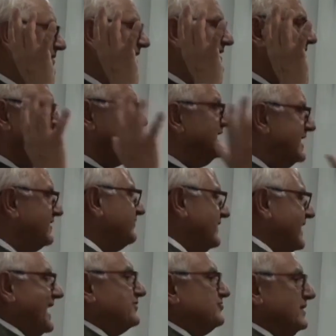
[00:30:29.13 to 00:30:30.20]
right? They never
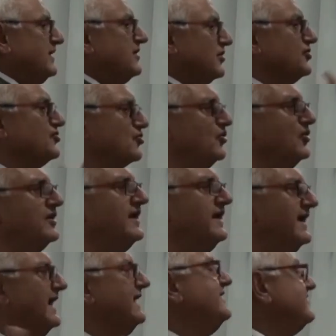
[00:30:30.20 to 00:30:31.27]
actually controlled
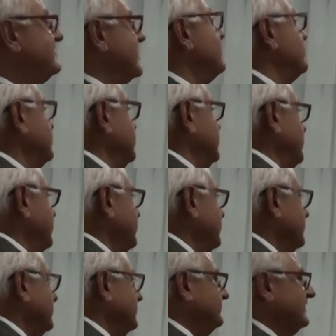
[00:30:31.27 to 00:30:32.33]
any territory.
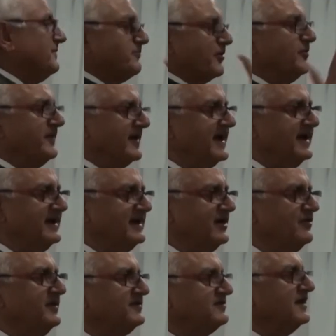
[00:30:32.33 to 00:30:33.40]
Their
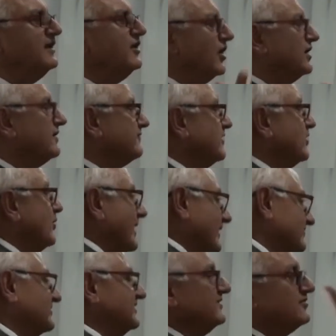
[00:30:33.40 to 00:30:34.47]
propaganda, which a lot of the
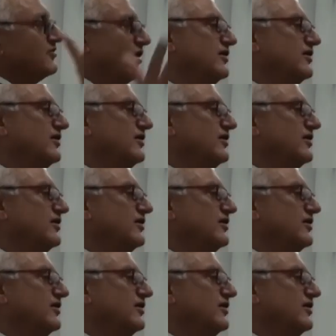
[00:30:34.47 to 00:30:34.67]
Western